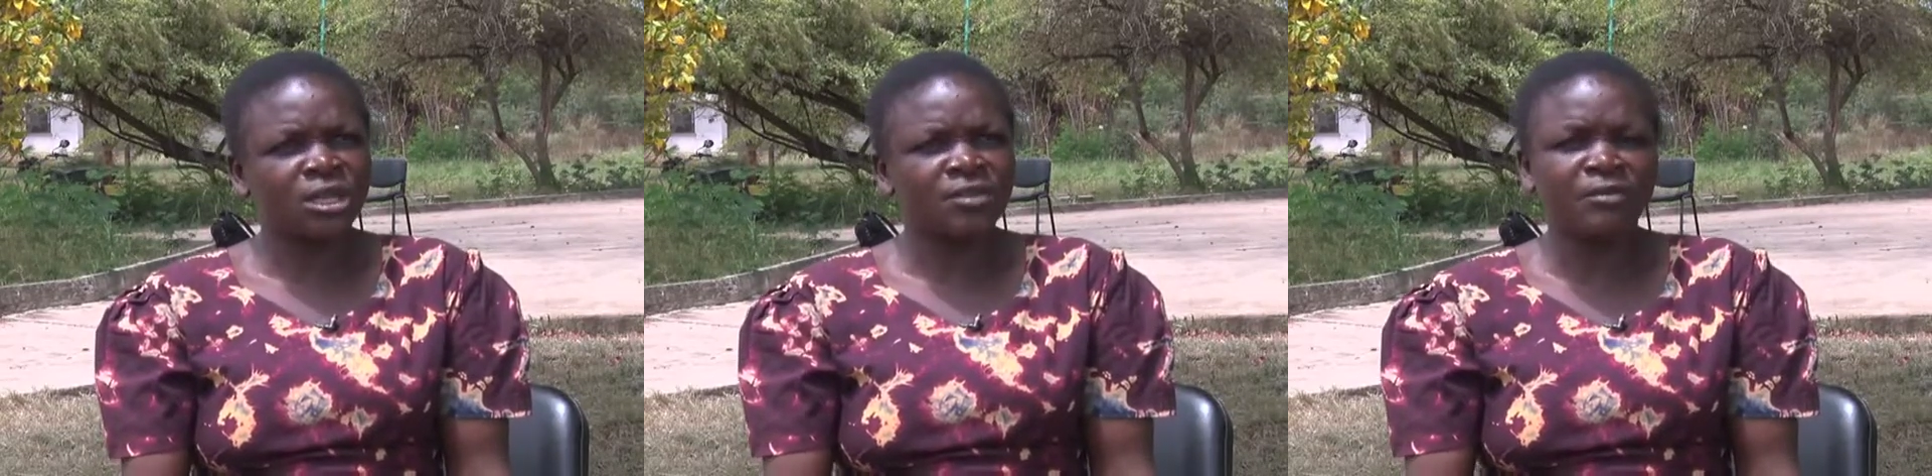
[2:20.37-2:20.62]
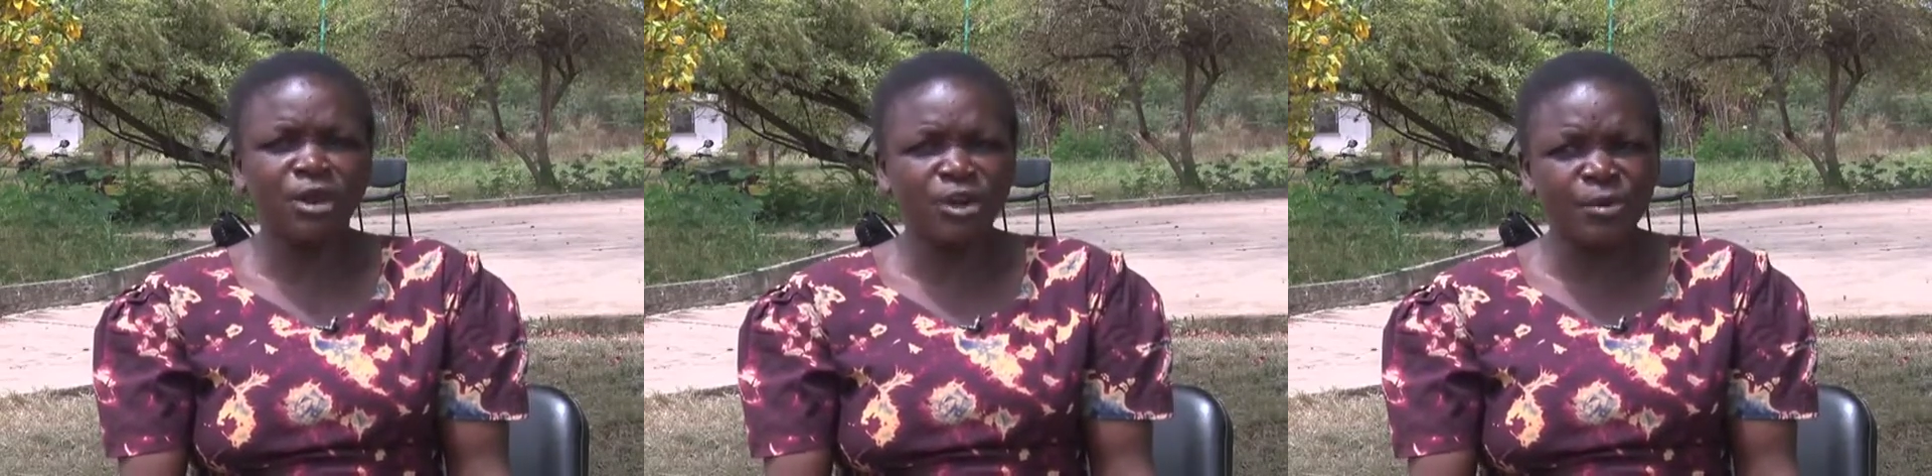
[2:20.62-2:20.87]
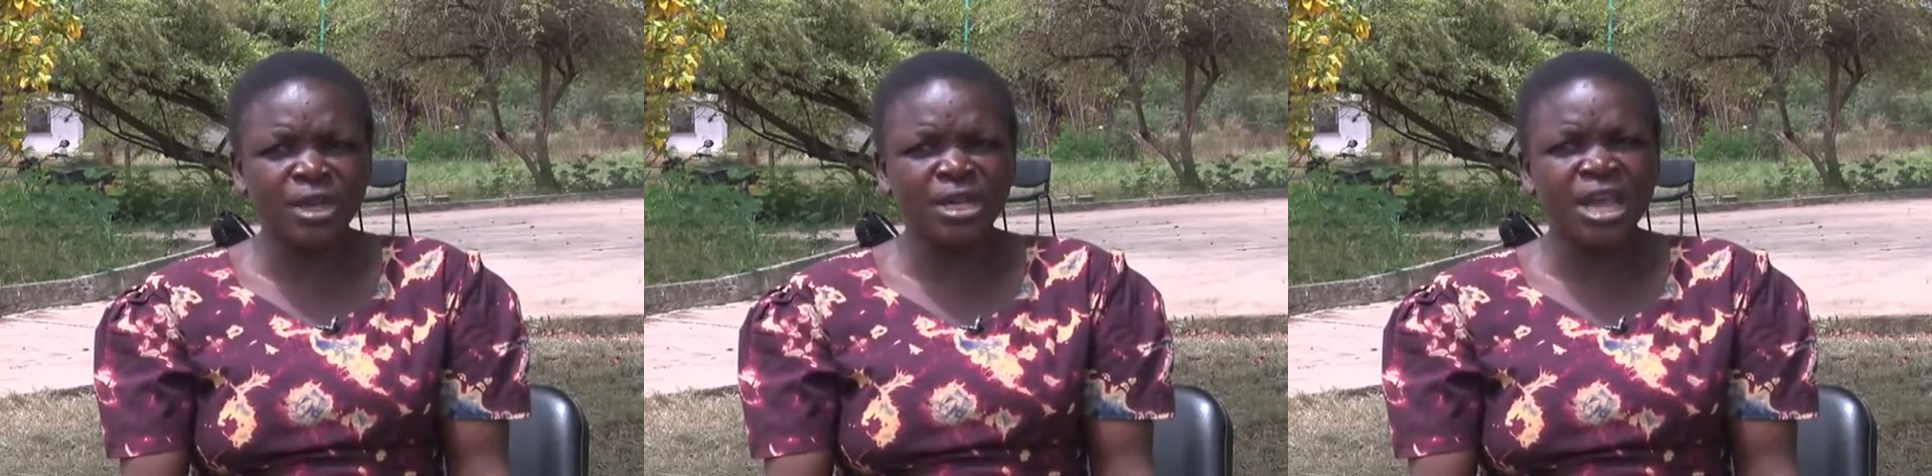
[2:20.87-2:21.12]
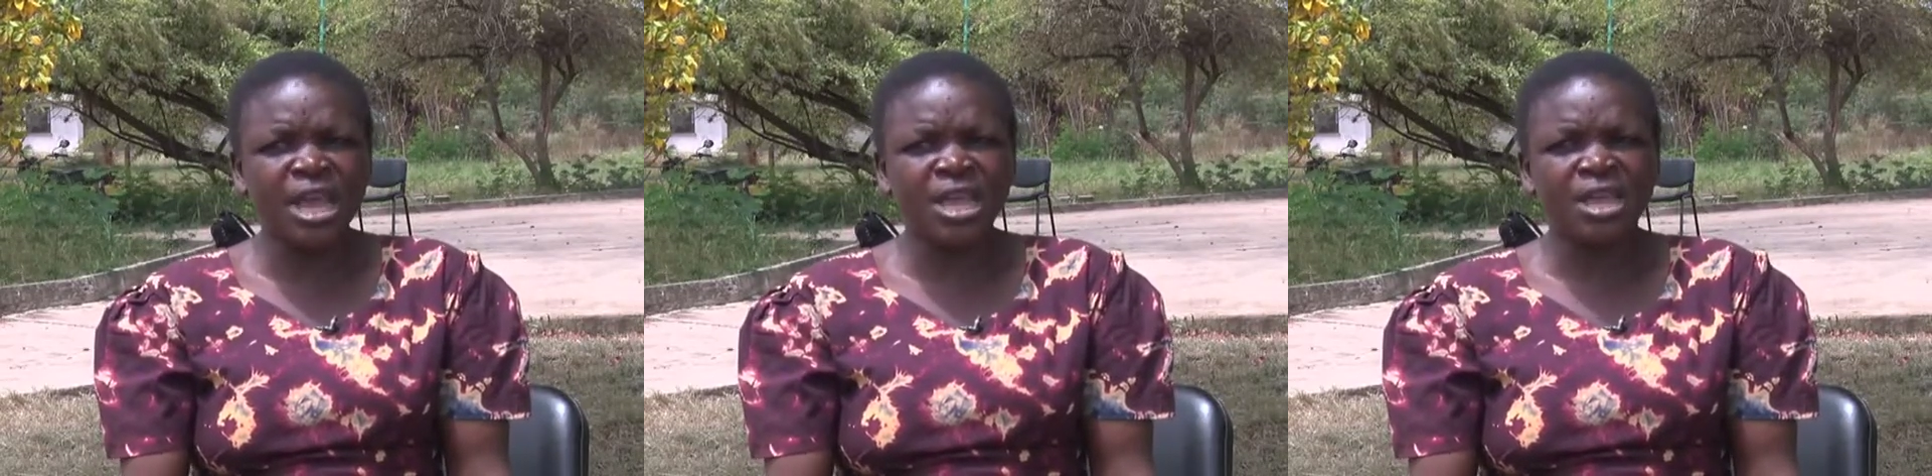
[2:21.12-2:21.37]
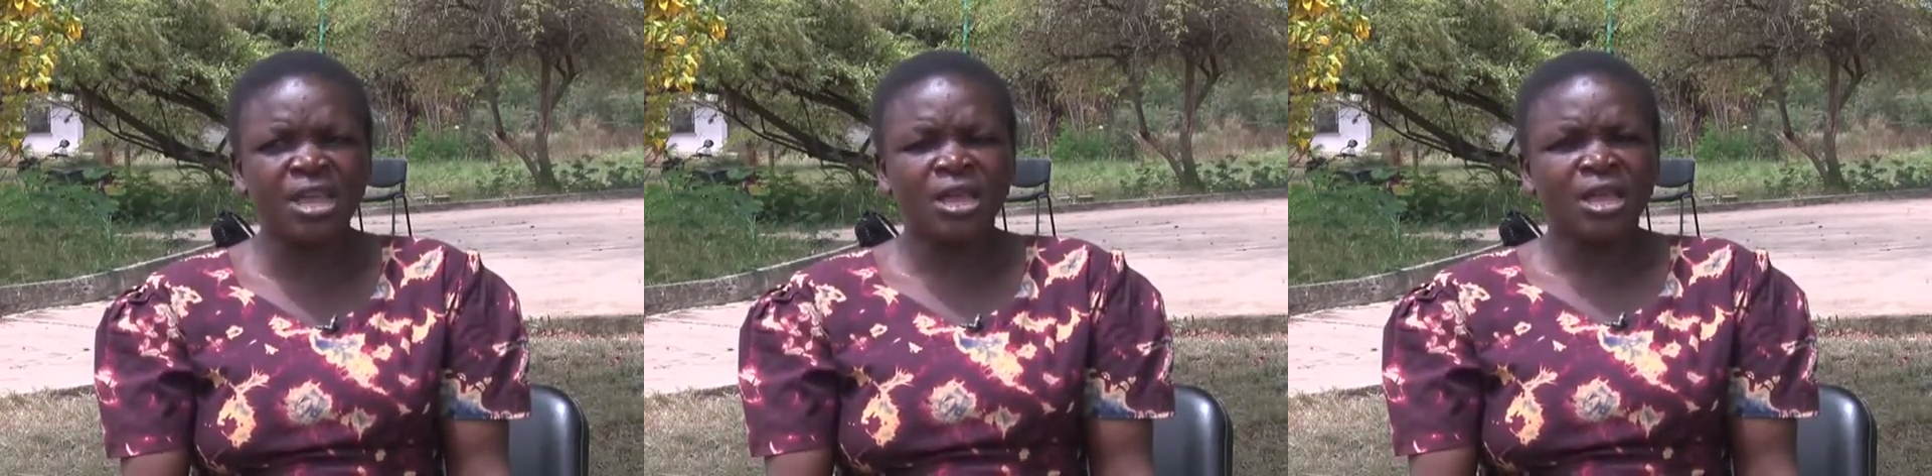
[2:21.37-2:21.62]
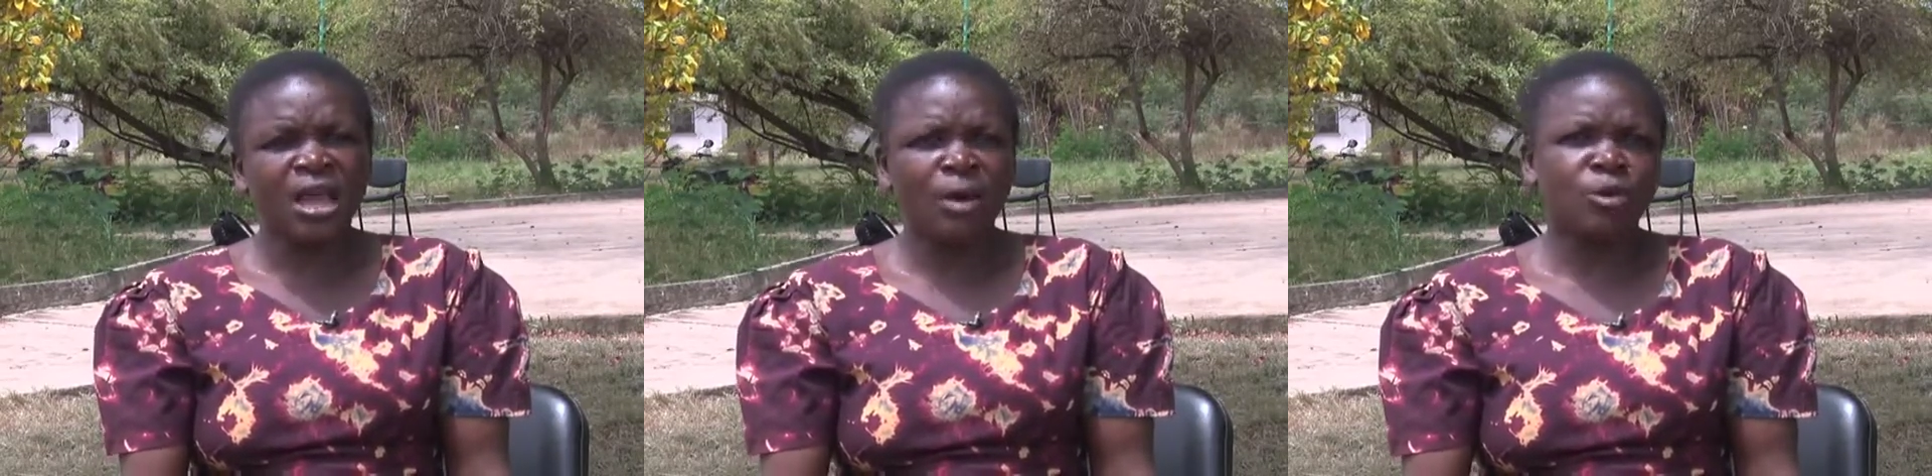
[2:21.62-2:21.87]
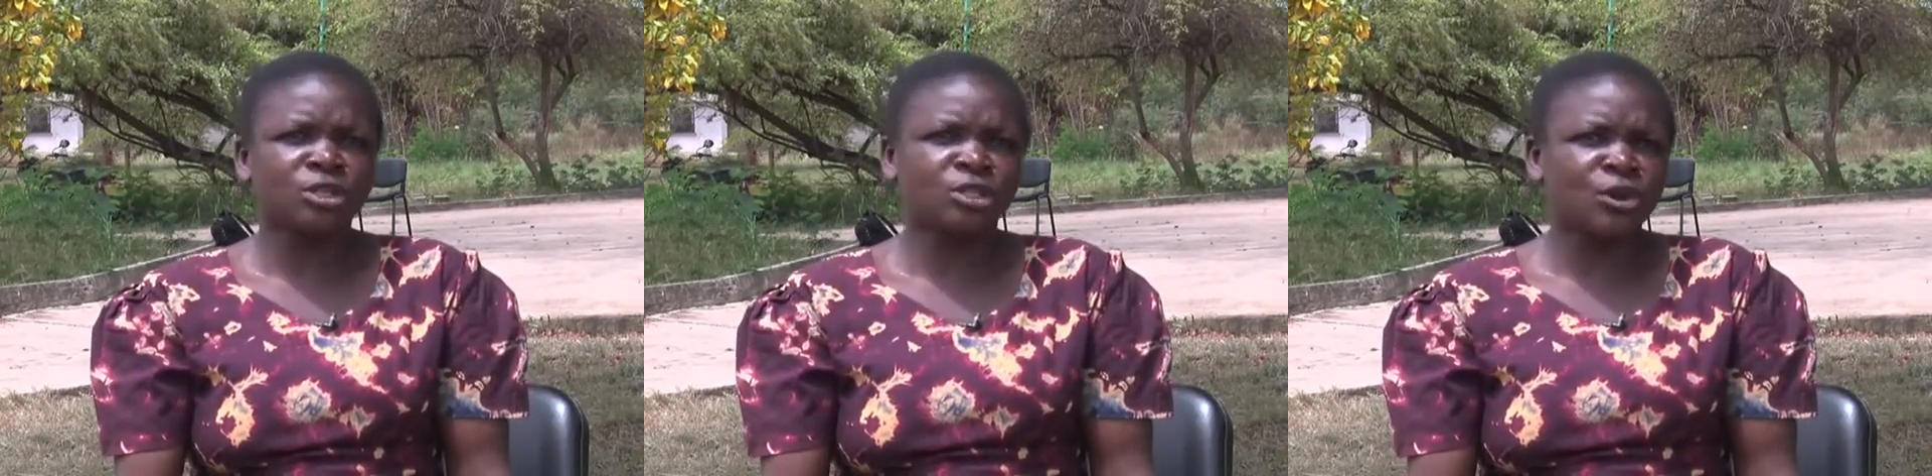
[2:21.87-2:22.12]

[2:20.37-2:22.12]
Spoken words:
The following day I was